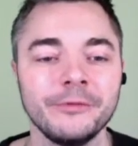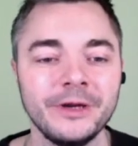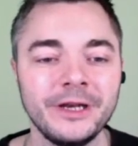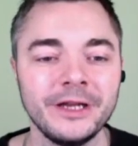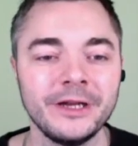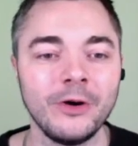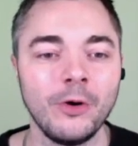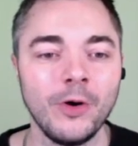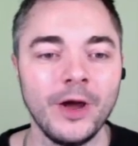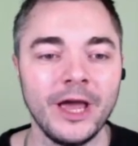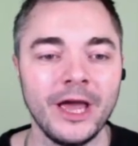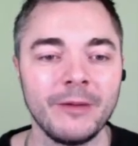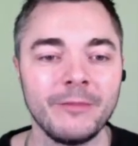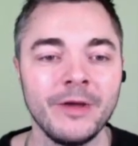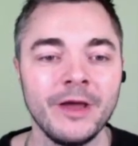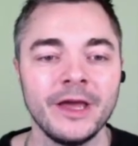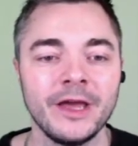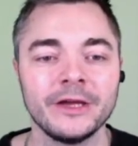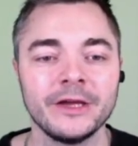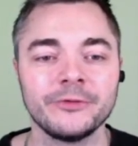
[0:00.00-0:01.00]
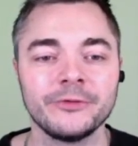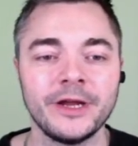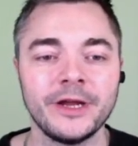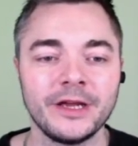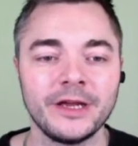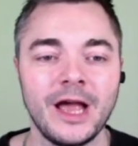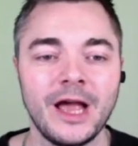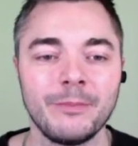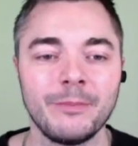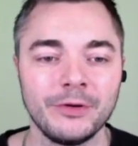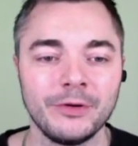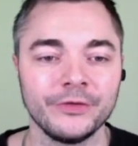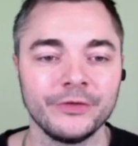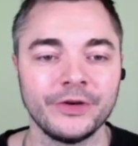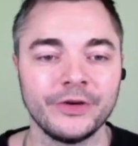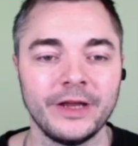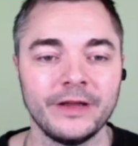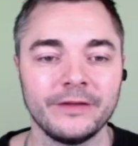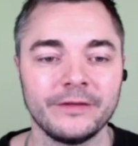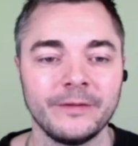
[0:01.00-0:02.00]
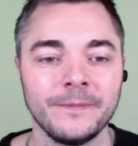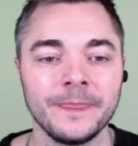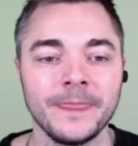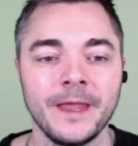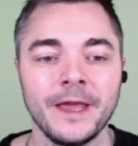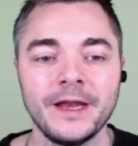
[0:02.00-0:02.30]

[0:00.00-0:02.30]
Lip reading: really go ham and create a couple of shades.